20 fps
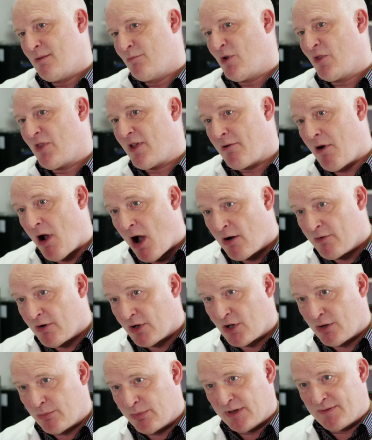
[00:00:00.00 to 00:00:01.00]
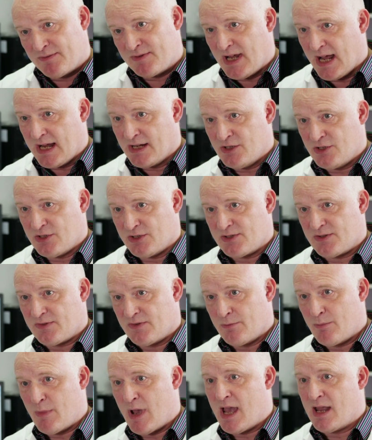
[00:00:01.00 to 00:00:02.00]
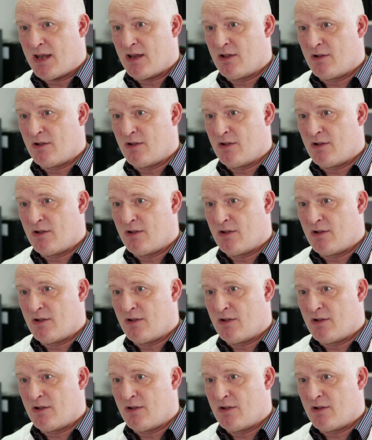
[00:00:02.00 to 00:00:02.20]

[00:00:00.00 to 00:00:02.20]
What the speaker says: But there are a couple of dangers for men